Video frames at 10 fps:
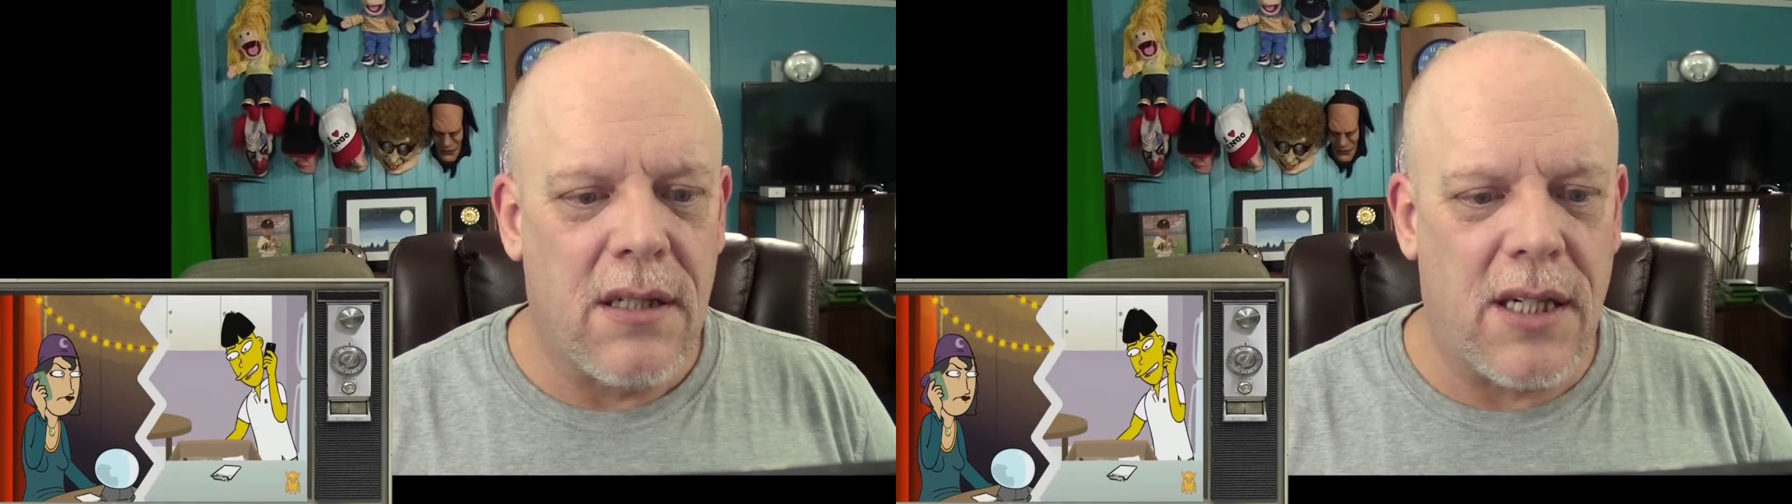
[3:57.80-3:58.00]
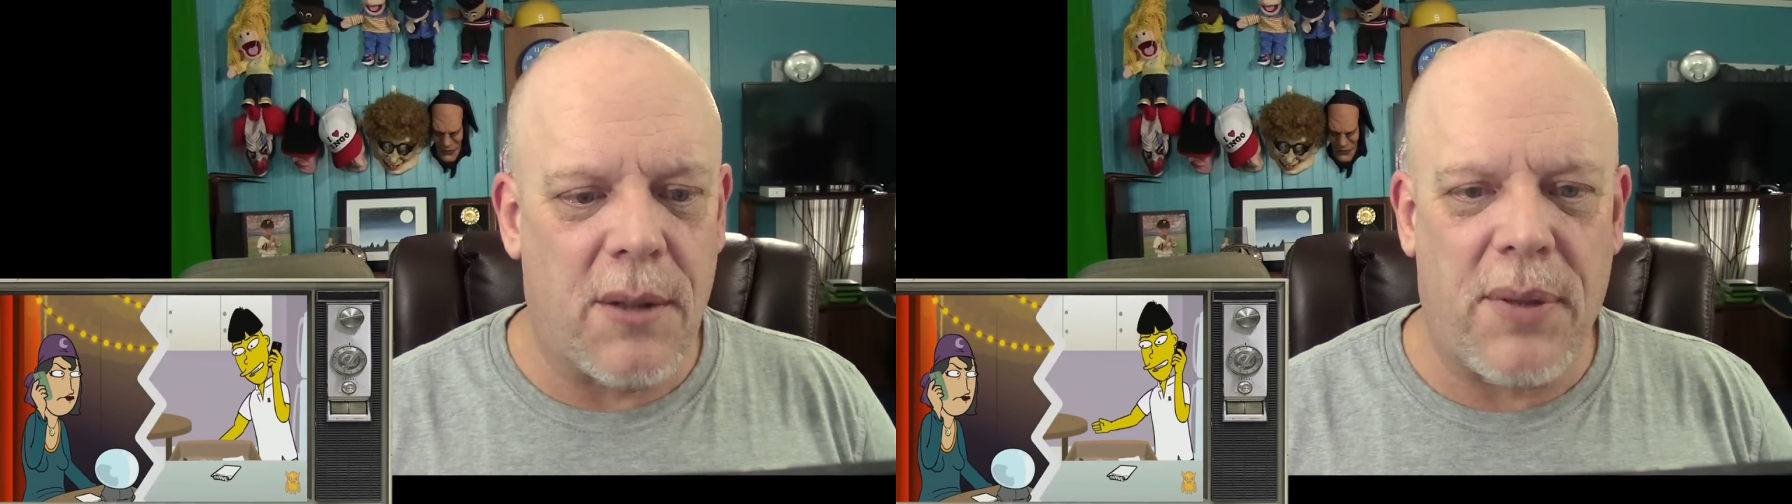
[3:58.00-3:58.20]

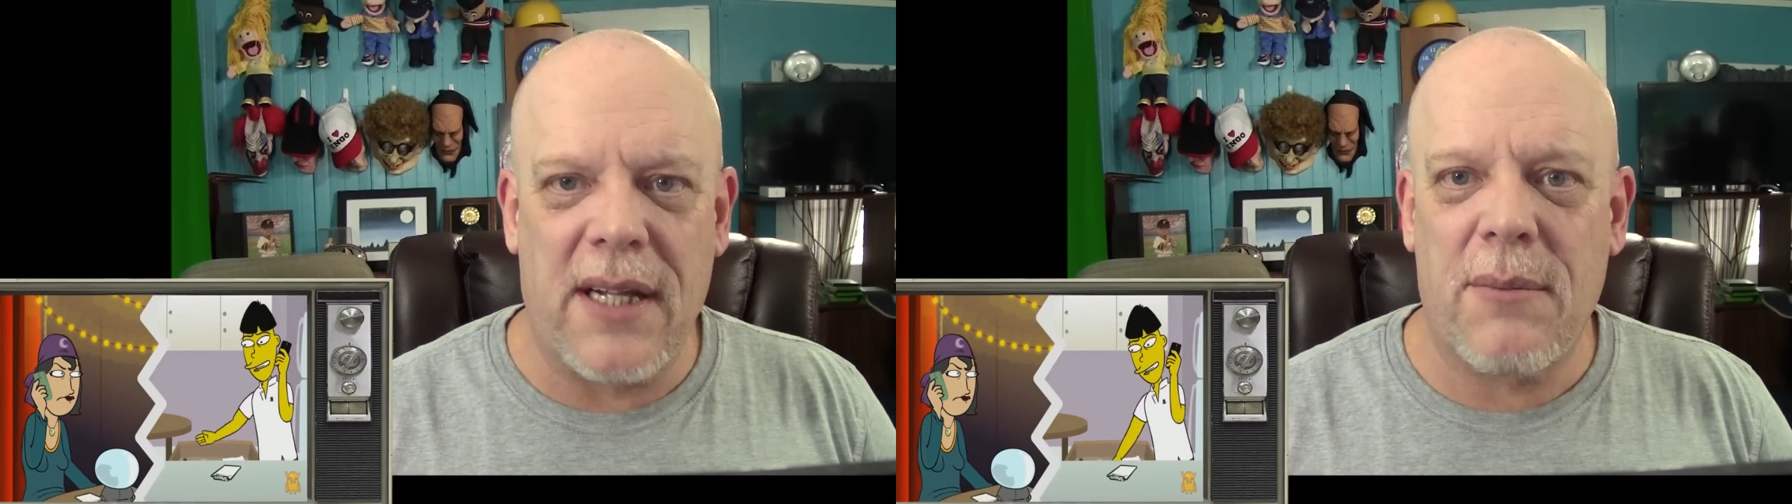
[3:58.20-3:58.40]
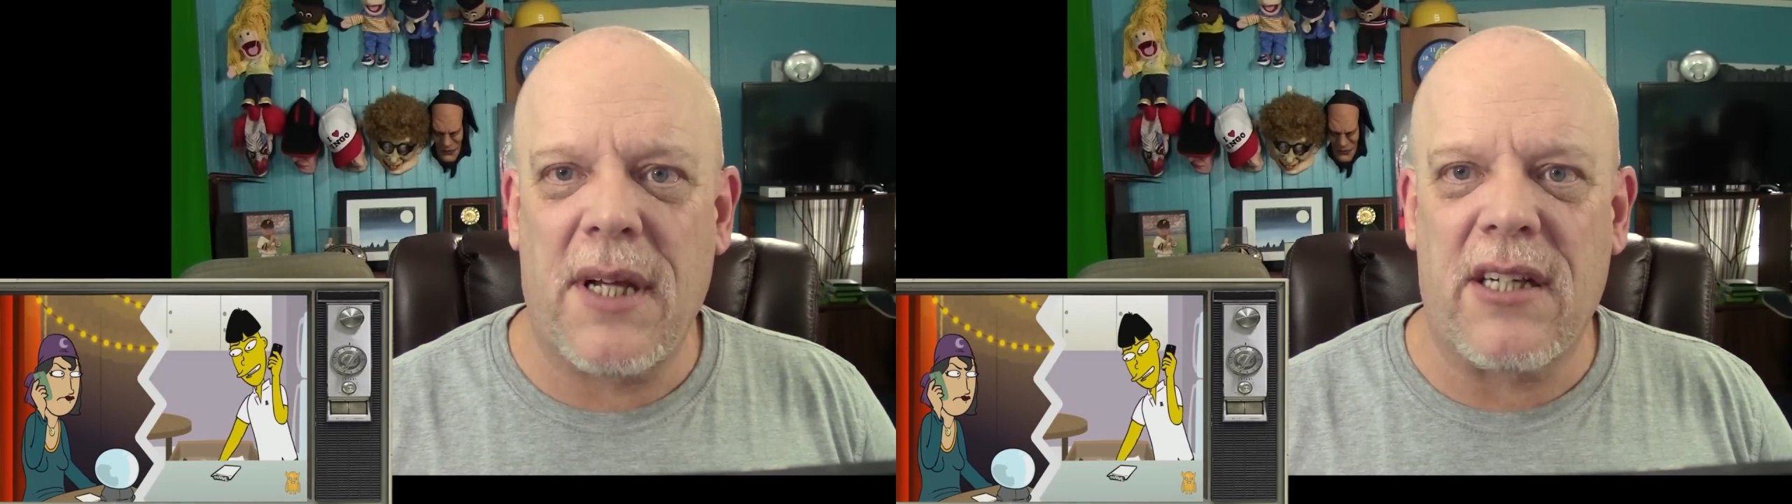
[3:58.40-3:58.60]
You need a
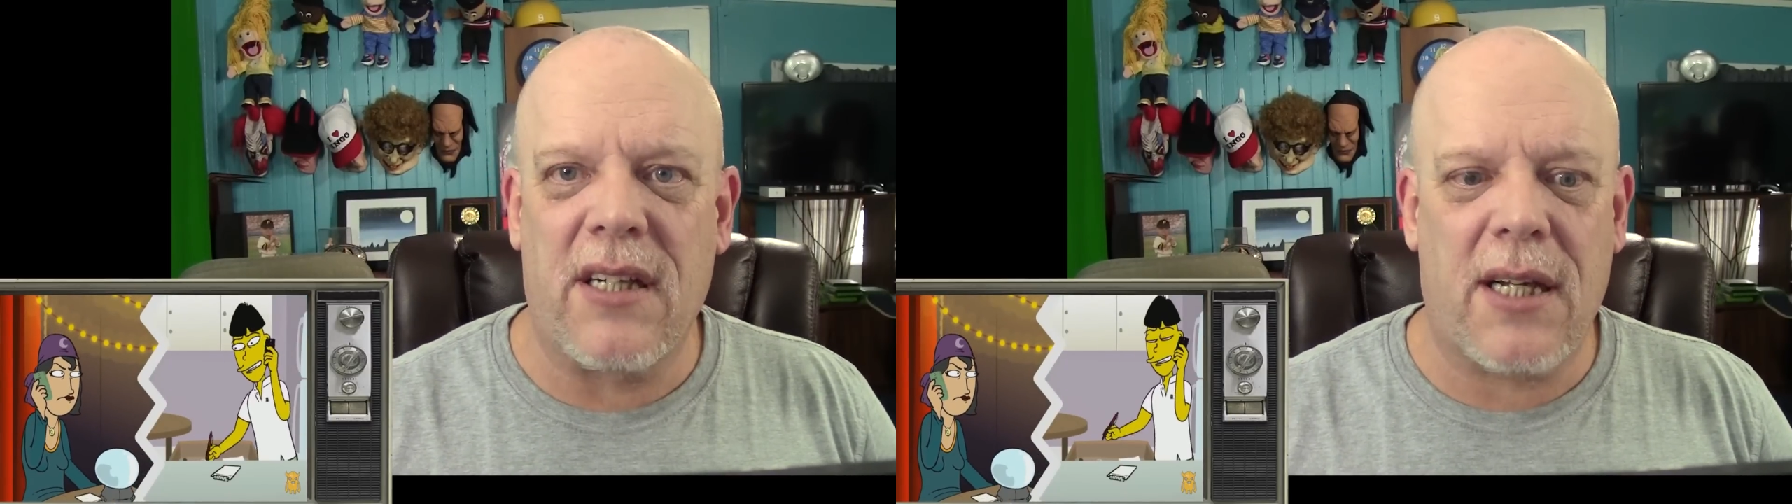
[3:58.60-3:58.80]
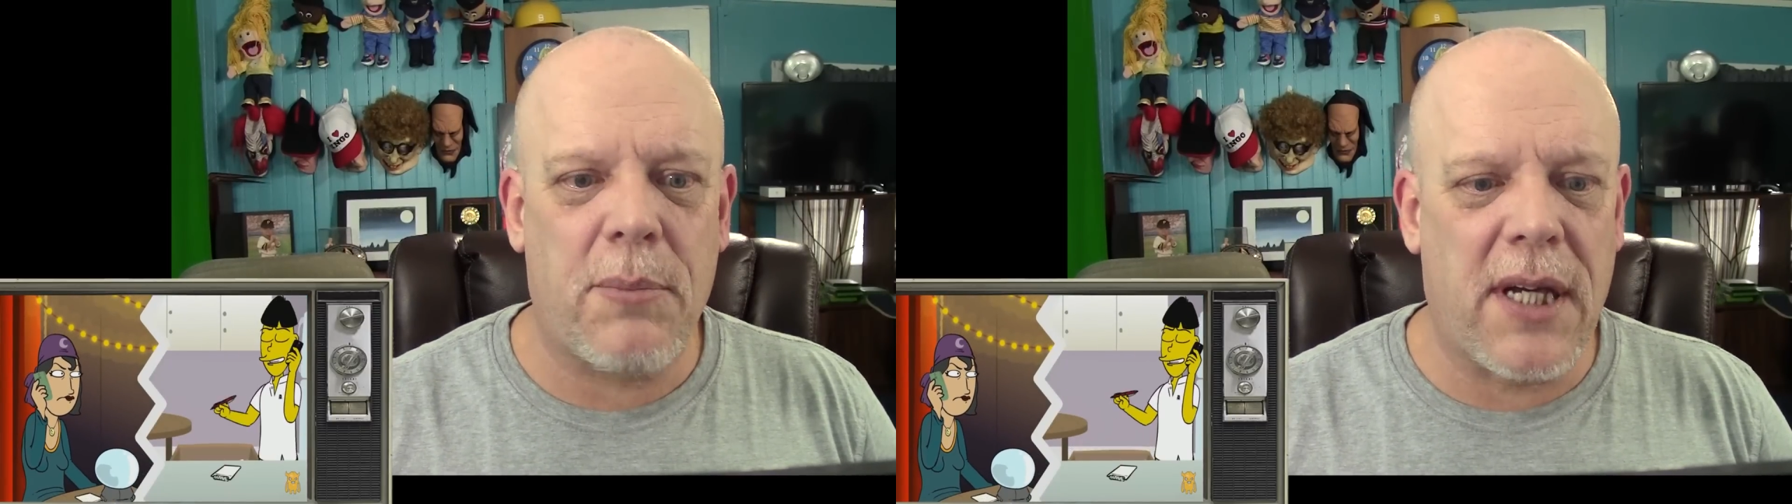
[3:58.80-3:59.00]
pen to make your
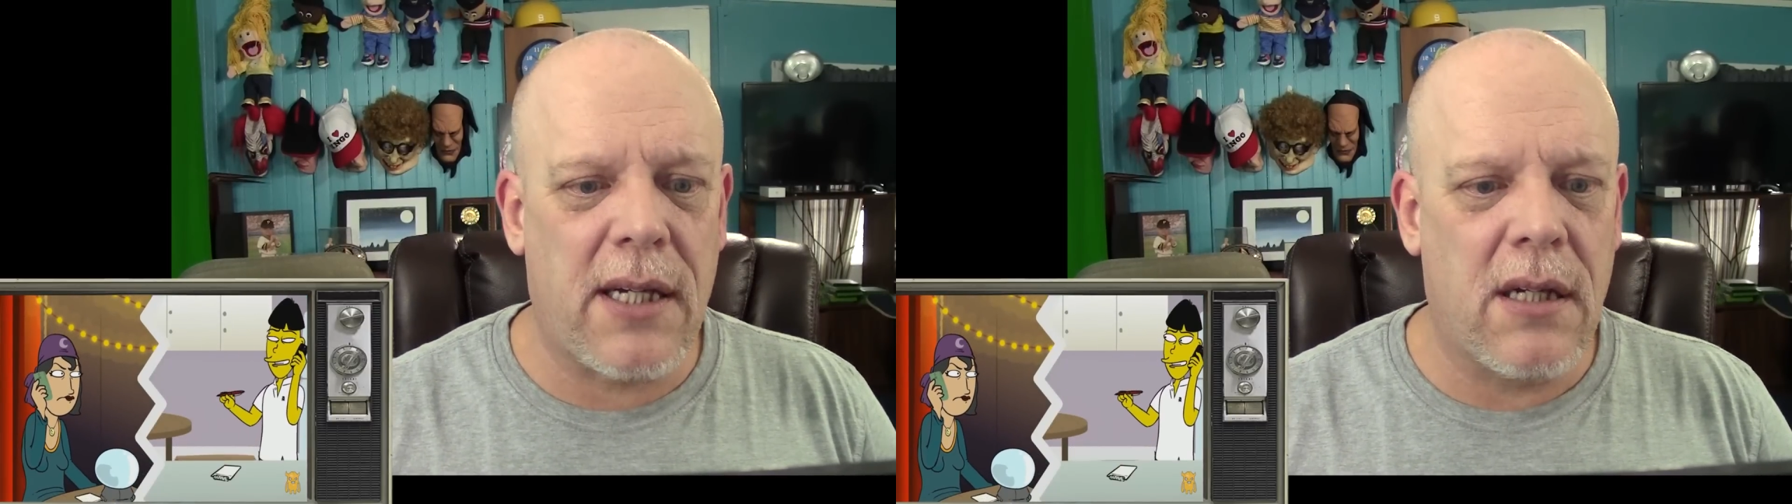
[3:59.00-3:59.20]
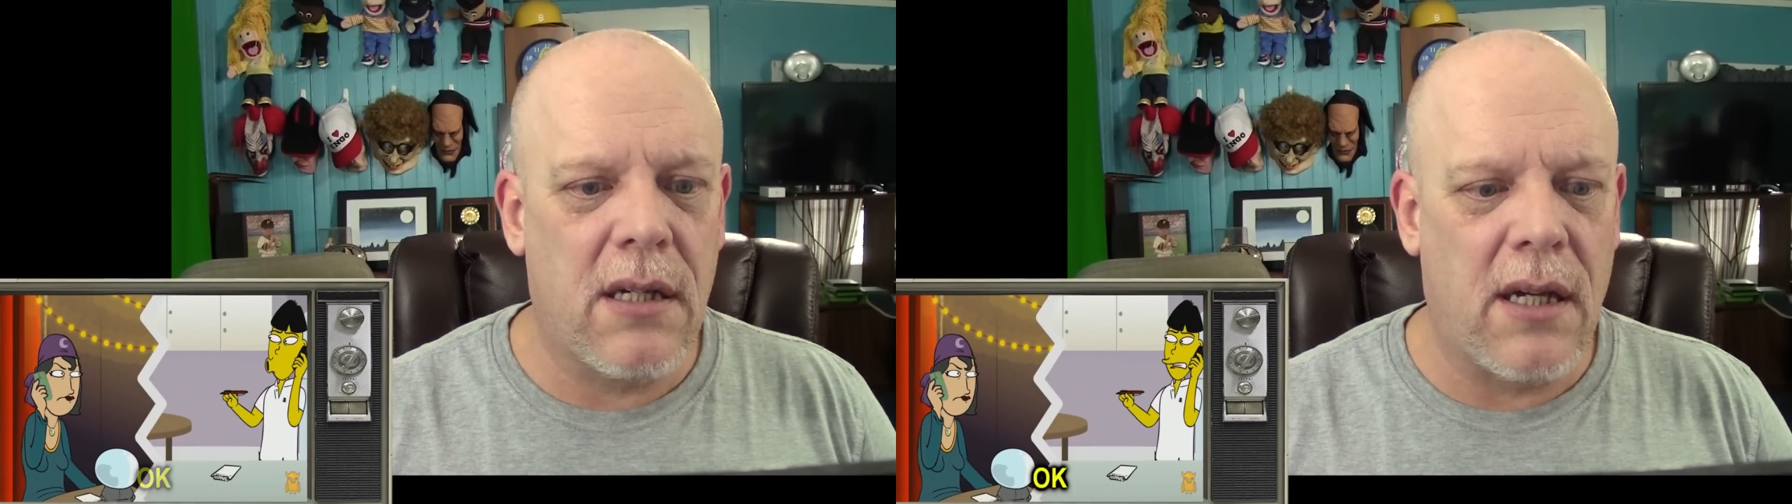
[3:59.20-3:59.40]
dick big?
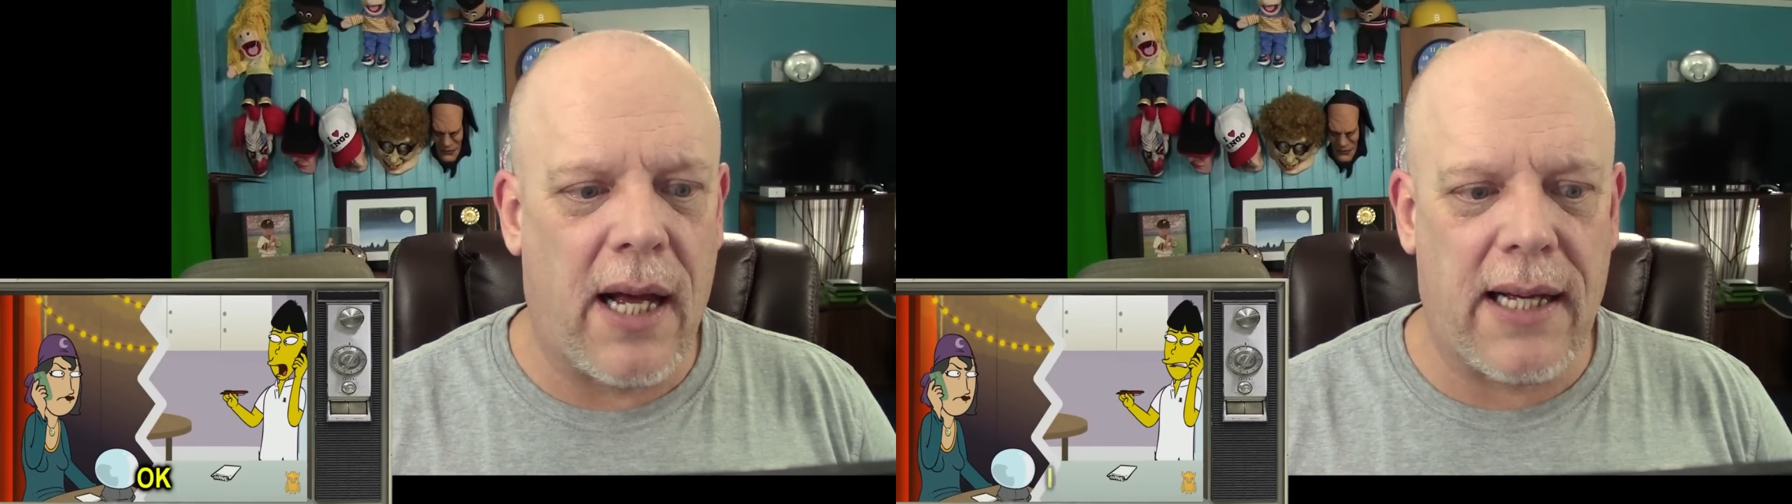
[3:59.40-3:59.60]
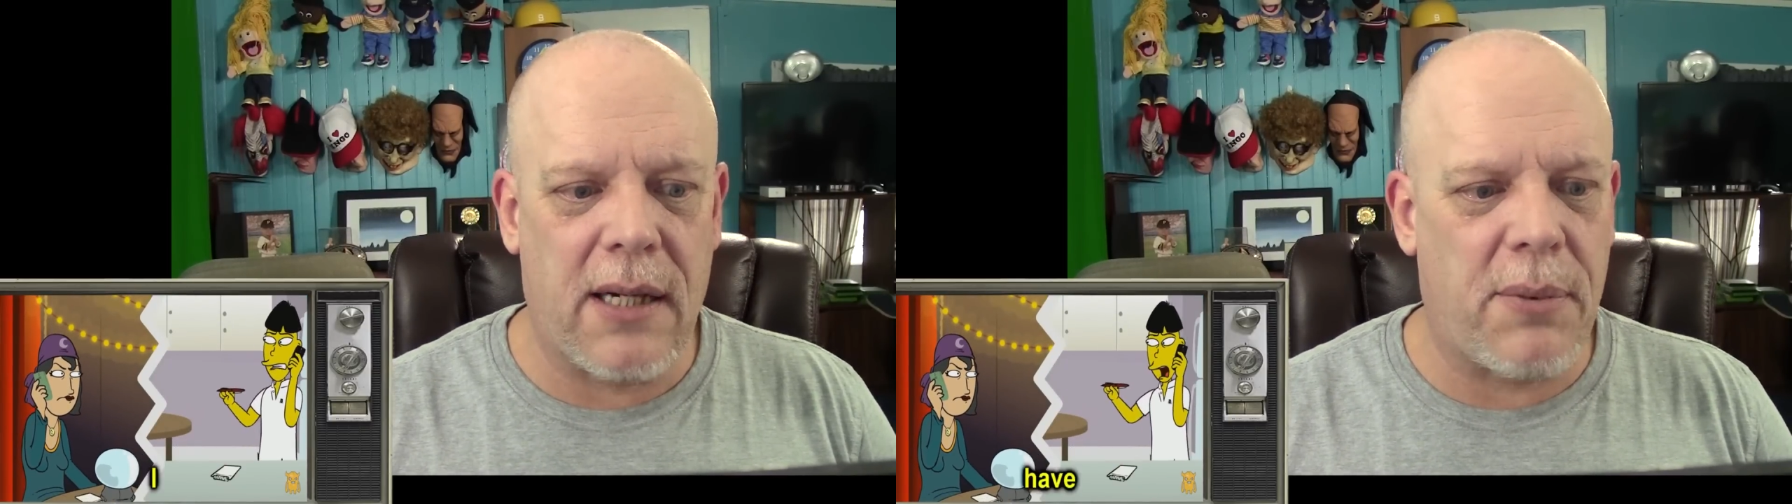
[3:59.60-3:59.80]
Okay,
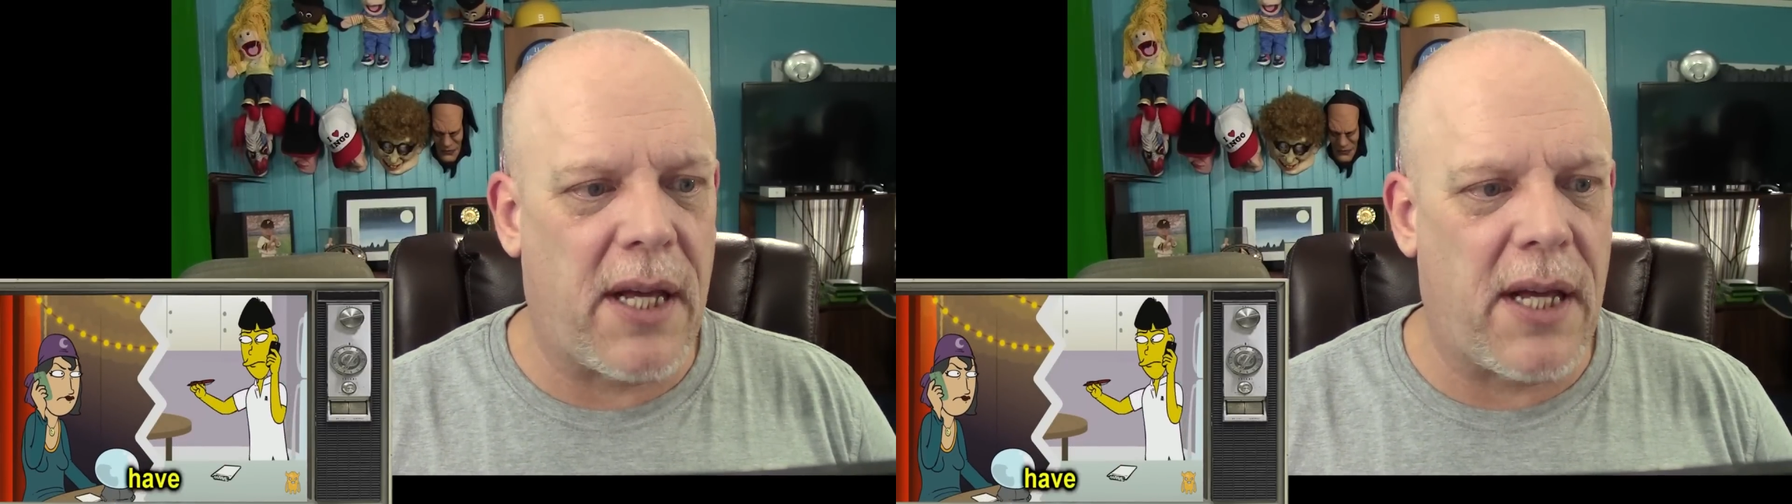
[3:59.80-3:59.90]
I, I got a